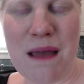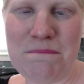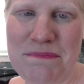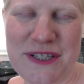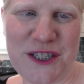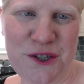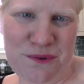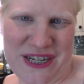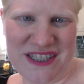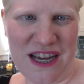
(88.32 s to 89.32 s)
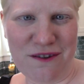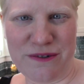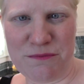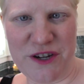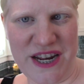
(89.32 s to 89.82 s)
I'm 2 weeks out
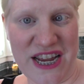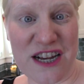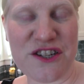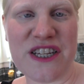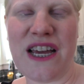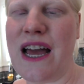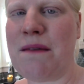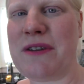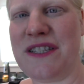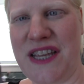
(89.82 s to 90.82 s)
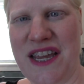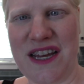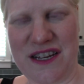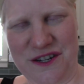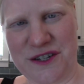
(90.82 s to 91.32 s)
from training. Actually, I'm a day
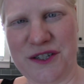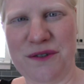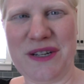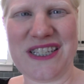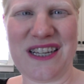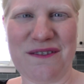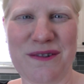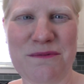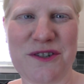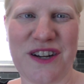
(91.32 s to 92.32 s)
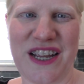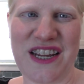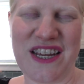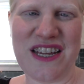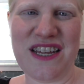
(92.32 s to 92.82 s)
under 2 weeks out from
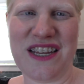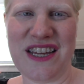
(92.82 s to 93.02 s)
training.